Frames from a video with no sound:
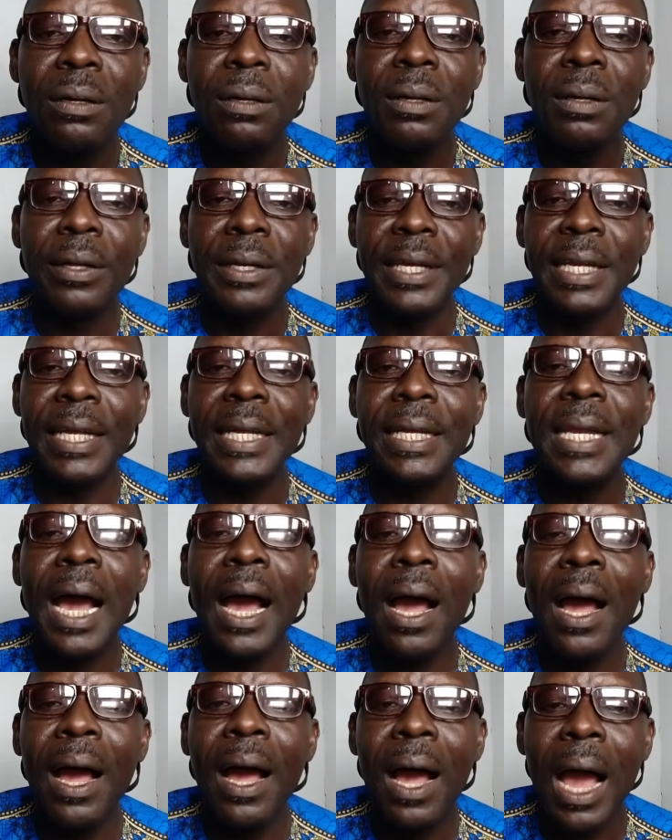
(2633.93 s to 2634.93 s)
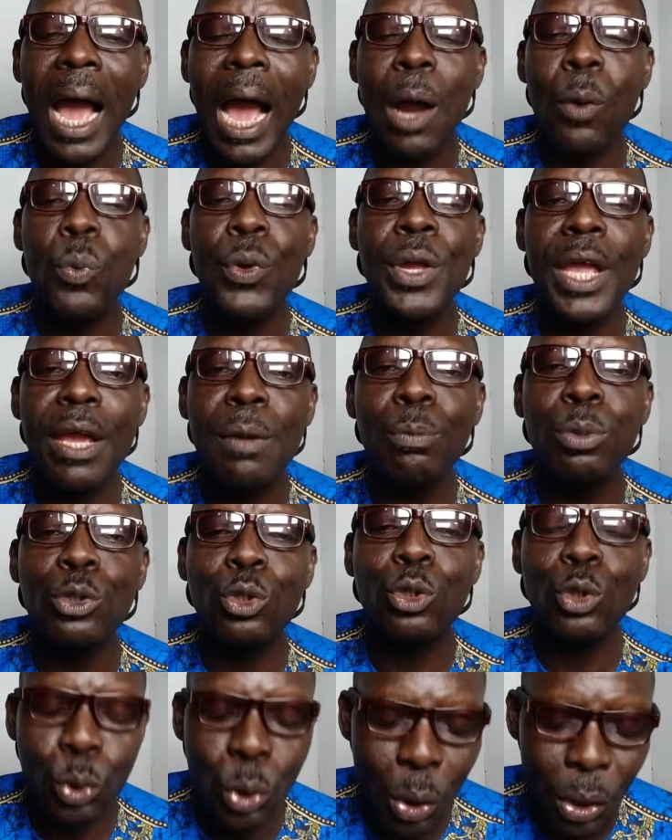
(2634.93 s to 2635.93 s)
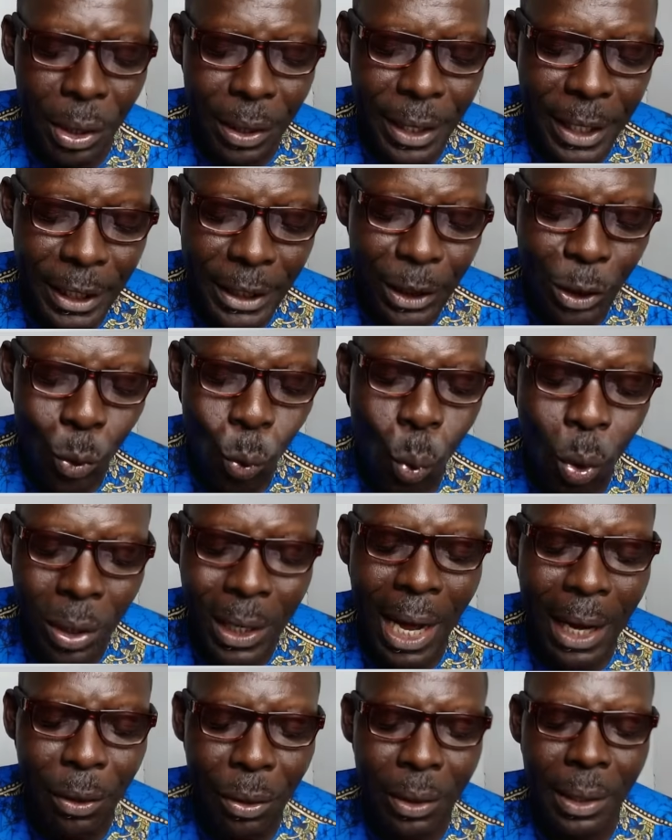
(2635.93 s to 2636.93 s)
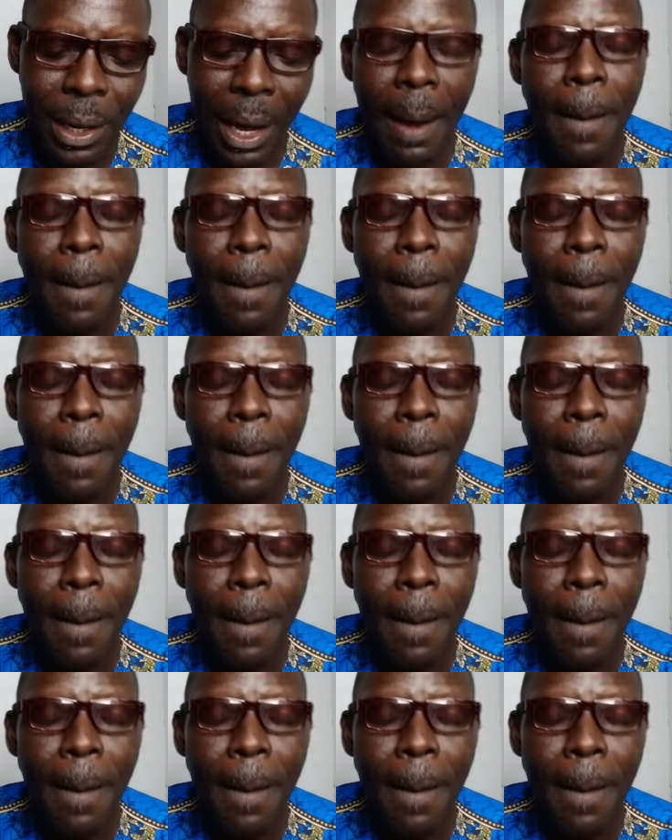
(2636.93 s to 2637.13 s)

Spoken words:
Neither are we able to tolerate one another.